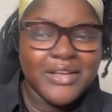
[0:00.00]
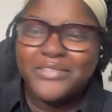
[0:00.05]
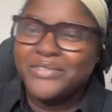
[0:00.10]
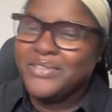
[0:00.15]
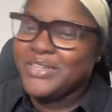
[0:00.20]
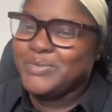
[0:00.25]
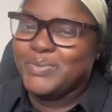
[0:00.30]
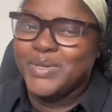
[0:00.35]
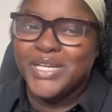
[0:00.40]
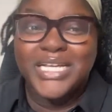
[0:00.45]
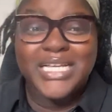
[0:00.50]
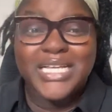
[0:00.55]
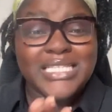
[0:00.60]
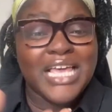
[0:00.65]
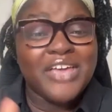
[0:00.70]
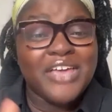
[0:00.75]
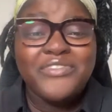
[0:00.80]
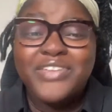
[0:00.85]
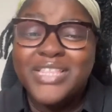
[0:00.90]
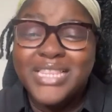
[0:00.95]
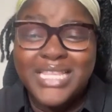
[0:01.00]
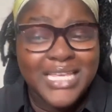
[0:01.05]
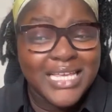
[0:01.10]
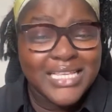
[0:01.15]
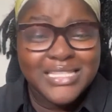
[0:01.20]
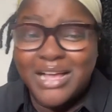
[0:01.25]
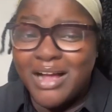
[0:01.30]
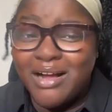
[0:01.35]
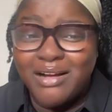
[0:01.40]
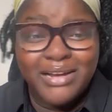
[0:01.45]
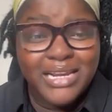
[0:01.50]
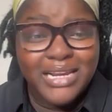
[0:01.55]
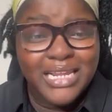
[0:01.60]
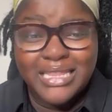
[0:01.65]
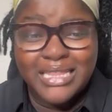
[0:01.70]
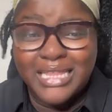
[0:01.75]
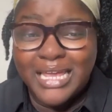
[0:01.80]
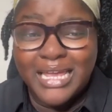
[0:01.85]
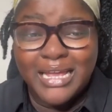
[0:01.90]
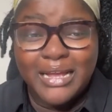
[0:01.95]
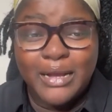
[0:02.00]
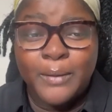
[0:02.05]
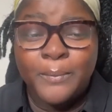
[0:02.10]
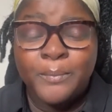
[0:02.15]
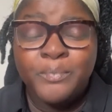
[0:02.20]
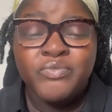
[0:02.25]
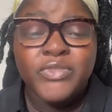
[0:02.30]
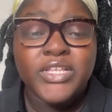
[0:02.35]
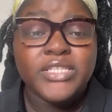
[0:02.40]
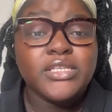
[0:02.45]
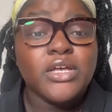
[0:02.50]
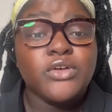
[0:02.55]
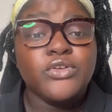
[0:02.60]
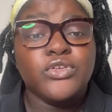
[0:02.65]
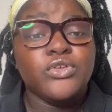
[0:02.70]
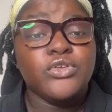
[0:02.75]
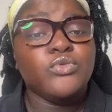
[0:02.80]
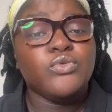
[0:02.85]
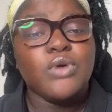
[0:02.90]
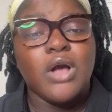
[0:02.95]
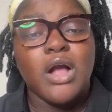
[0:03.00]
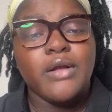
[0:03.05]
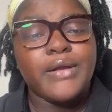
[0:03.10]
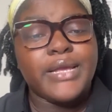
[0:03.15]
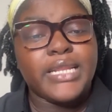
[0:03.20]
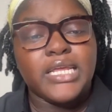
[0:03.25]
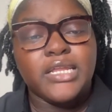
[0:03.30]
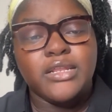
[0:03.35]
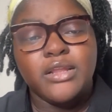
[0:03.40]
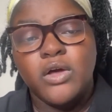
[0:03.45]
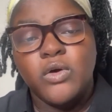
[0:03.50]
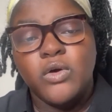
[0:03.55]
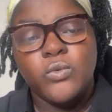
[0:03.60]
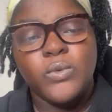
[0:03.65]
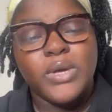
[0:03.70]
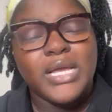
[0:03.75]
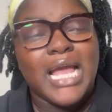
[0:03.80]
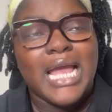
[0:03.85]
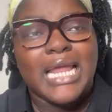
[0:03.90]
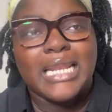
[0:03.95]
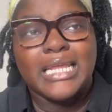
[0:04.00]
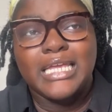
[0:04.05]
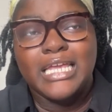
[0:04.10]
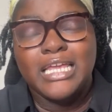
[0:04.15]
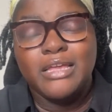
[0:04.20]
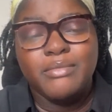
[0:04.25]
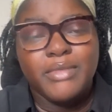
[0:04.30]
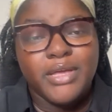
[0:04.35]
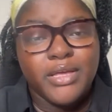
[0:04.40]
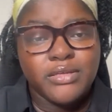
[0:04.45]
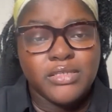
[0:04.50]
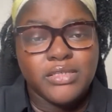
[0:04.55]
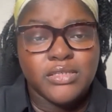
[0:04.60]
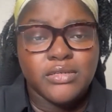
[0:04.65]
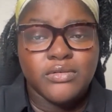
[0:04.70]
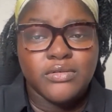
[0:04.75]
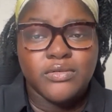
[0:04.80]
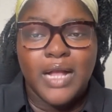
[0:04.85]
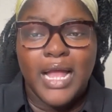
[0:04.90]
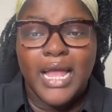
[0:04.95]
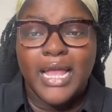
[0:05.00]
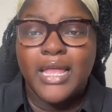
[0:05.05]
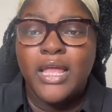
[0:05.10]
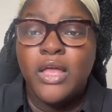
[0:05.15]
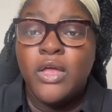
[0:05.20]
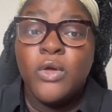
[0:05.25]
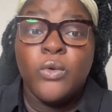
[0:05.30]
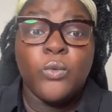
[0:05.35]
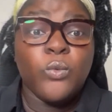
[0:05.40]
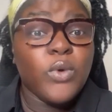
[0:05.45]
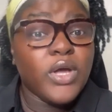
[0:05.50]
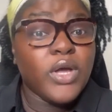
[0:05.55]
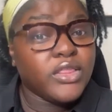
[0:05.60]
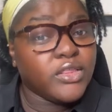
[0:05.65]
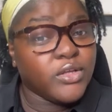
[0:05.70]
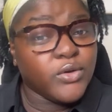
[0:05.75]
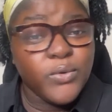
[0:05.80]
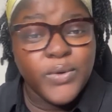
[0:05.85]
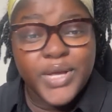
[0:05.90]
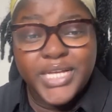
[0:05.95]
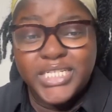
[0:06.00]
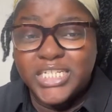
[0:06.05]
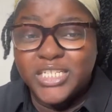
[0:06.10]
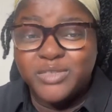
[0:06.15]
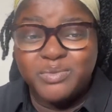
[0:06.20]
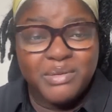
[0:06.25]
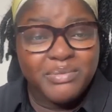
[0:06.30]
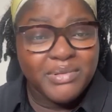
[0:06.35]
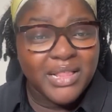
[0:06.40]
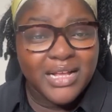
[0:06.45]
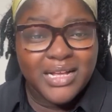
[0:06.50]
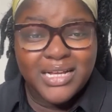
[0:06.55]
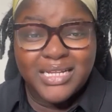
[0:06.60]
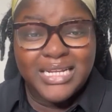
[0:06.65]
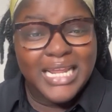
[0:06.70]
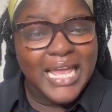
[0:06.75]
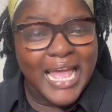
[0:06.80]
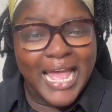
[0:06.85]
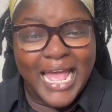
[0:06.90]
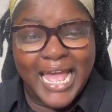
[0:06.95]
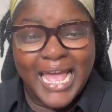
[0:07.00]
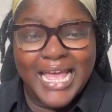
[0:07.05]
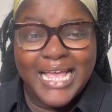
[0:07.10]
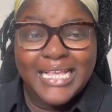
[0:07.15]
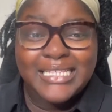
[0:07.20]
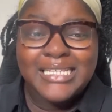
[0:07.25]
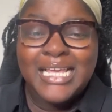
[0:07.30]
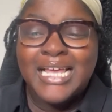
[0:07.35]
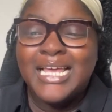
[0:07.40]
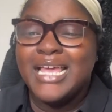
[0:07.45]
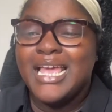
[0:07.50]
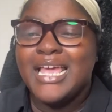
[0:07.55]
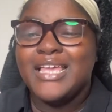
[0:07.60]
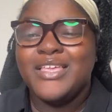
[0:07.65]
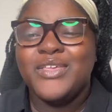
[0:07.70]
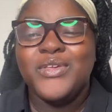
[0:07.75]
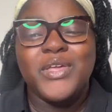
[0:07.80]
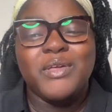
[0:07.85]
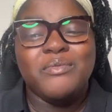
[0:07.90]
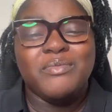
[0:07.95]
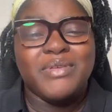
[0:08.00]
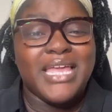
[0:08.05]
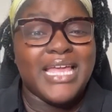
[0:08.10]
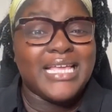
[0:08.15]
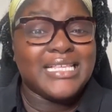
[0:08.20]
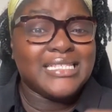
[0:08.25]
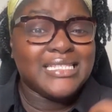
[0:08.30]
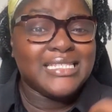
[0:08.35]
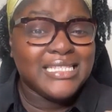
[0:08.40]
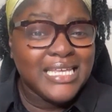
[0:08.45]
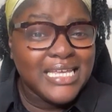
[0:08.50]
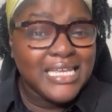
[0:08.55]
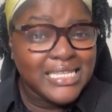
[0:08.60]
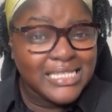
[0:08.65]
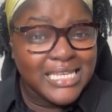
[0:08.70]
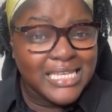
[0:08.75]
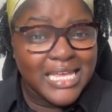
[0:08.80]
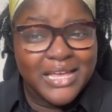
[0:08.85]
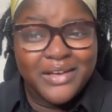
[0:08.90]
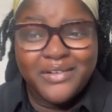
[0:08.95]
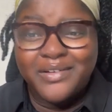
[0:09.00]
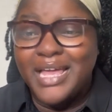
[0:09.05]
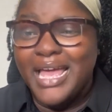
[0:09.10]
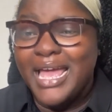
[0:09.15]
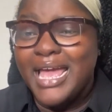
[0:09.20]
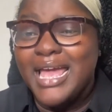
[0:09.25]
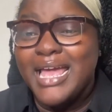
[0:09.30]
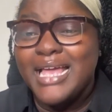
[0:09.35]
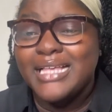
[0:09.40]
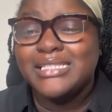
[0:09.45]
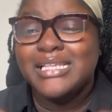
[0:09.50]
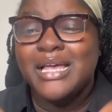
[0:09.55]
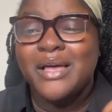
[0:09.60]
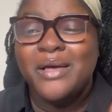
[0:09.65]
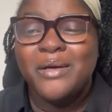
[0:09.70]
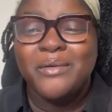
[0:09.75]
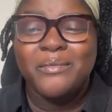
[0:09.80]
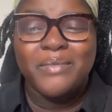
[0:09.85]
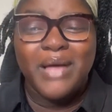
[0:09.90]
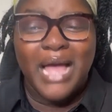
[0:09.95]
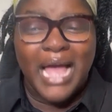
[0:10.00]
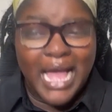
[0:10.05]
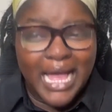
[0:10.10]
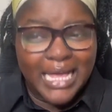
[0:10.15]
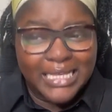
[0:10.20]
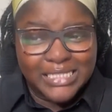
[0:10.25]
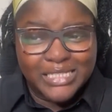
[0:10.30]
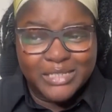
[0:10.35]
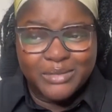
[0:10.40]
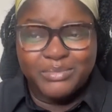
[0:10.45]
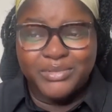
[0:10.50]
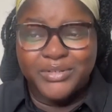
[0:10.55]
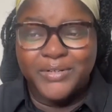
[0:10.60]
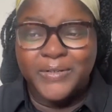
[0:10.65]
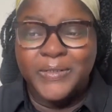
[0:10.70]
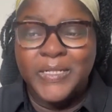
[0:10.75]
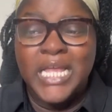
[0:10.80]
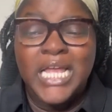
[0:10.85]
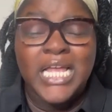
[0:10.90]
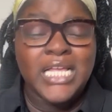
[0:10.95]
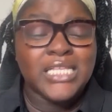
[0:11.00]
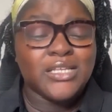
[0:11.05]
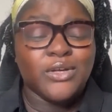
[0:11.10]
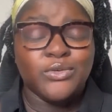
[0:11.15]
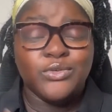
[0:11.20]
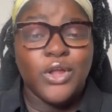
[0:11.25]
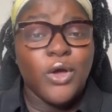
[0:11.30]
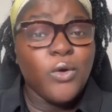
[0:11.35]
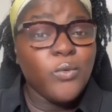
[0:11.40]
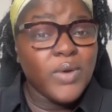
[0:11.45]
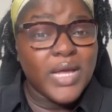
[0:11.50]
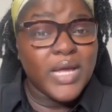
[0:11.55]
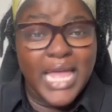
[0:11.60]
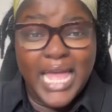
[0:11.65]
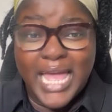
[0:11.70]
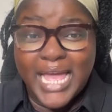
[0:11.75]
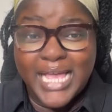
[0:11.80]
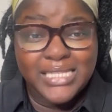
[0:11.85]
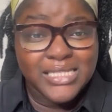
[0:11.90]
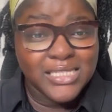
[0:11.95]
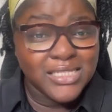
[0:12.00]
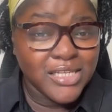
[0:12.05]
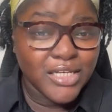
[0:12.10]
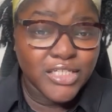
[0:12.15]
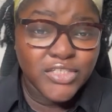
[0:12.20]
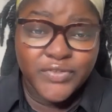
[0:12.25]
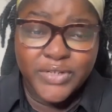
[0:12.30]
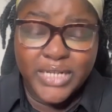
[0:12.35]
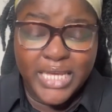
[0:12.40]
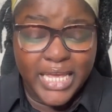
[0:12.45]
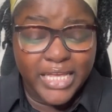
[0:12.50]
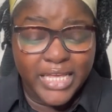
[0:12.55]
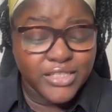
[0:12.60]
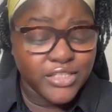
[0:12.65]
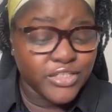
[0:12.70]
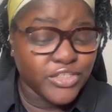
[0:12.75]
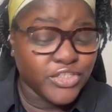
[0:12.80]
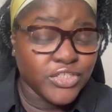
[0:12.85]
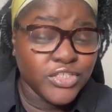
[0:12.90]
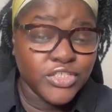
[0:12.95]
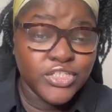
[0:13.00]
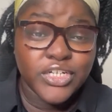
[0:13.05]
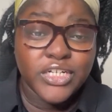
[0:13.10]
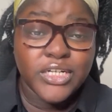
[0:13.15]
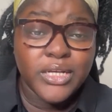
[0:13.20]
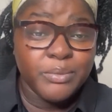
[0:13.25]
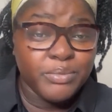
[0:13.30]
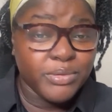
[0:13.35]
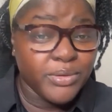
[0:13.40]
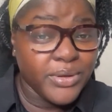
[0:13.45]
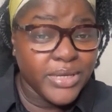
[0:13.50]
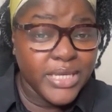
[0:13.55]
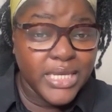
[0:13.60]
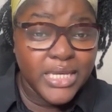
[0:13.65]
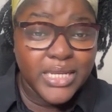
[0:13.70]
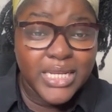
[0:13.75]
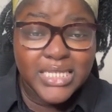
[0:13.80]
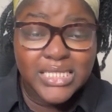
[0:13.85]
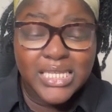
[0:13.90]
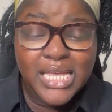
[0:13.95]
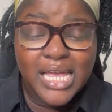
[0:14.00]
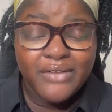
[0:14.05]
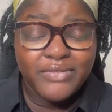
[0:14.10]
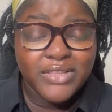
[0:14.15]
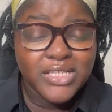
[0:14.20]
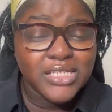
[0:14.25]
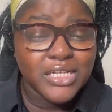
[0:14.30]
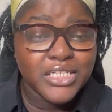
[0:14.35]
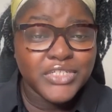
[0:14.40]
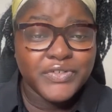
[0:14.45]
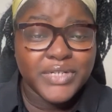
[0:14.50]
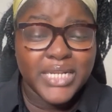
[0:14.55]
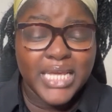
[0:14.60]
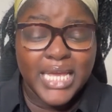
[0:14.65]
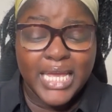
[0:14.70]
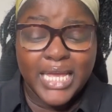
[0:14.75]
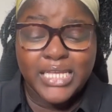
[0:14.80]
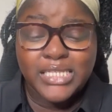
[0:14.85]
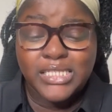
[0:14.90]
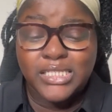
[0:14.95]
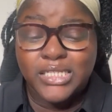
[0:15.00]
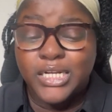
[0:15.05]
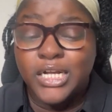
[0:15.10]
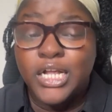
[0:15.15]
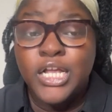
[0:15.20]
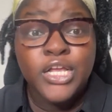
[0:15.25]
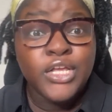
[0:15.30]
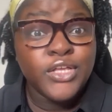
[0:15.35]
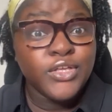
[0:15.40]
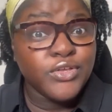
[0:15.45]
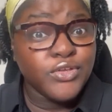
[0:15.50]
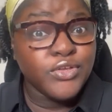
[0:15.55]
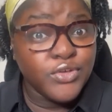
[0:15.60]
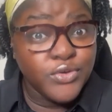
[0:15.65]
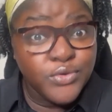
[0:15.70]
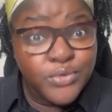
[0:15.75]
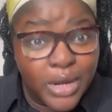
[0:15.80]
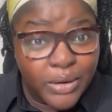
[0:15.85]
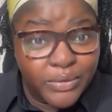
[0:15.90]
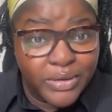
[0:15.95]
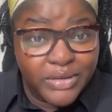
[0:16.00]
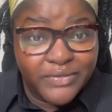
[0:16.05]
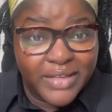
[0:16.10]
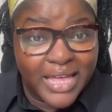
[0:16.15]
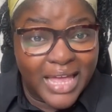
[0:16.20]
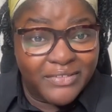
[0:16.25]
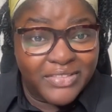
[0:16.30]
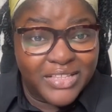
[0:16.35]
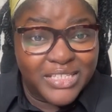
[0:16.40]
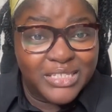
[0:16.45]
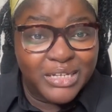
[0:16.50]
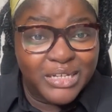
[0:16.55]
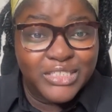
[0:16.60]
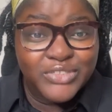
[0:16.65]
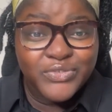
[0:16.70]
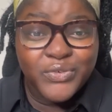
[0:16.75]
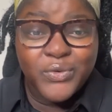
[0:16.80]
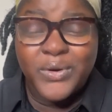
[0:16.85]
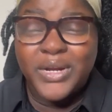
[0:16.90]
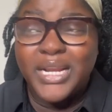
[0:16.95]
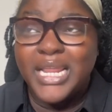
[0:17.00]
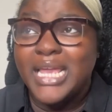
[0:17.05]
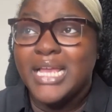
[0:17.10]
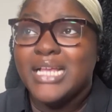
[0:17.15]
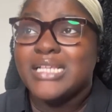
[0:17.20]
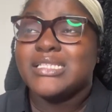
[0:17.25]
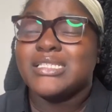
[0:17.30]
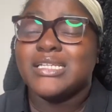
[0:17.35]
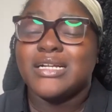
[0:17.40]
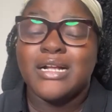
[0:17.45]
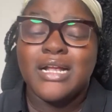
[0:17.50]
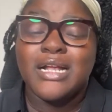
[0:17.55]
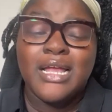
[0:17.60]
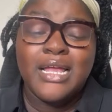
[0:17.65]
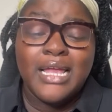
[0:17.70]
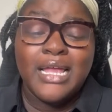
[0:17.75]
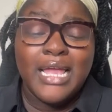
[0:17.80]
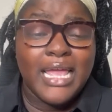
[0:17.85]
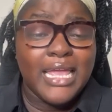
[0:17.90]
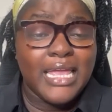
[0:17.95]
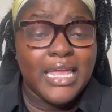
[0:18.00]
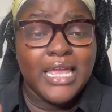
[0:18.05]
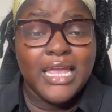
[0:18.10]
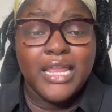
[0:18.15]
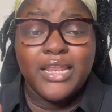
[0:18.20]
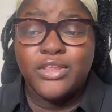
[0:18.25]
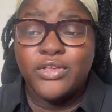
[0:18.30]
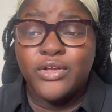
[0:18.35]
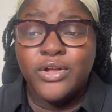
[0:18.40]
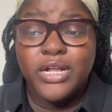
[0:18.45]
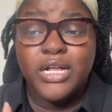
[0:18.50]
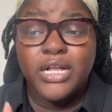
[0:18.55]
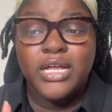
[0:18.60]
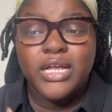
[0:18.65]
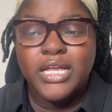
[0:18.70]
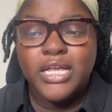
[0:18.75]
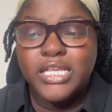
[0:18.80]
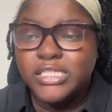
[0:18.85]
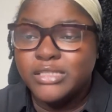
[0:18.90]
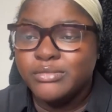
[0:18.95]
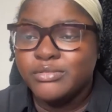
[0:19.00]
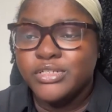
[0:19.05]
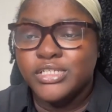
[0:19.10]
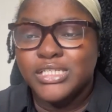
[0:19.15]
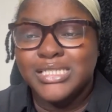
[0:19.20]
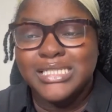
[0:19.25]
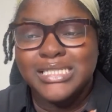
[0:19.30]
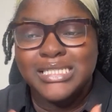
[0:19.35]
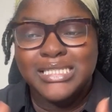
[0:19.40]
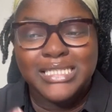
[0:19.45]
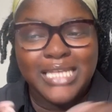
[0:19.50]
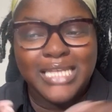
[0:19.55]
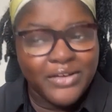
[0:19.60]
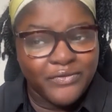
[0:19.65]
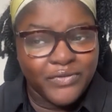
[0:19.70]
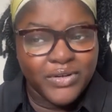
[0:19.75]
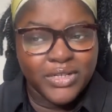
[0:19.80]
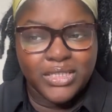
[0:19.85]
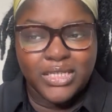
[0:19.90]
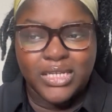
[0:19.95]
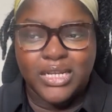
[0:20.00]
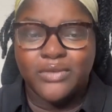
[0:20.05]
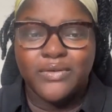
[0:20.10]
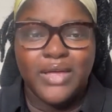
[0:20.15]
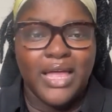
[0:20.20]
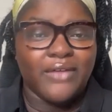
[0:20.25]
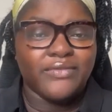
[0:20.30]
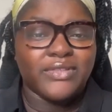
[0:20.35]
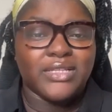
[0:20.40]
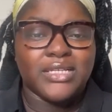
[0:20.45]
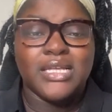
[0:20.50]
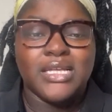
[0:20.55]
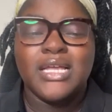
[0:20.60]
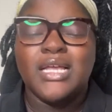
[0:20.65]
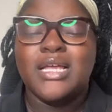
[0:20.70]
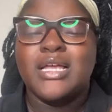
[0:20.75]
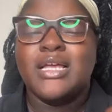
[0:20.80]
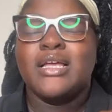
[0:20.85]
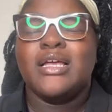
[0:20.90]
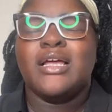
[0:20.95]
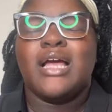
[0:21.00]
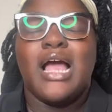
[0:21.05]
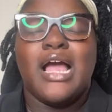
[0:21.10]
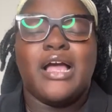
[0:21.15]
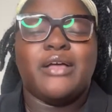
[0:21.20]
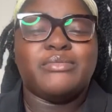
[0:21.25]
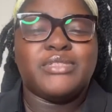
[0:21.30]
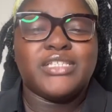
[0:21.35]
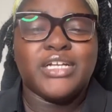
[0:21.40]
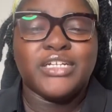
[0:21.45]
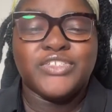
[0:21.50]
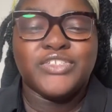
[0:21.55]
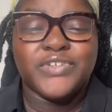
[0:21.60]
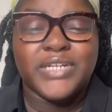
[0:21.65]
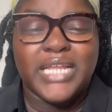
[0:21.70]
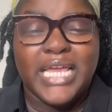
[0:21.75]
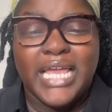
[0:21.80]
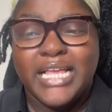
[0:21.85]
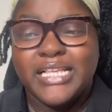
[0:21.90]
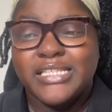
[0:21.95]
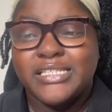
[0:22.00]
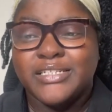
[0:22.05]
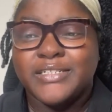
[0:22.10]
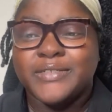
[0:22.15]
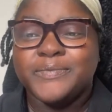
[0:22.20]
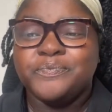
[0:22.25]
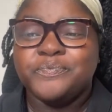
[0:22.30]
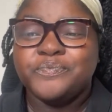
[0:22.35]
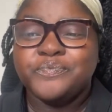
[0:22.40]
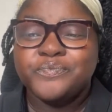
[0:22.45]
respond, because everything is already there. So you already know what kind of emails to write, what the questions people are going to ask, and you can be as detailed as possible. So no one has to search for the answers. Your employee doesn't have to search for the answer. You don't even have to search for an answer. And your customers definitely don't have to search for the answer.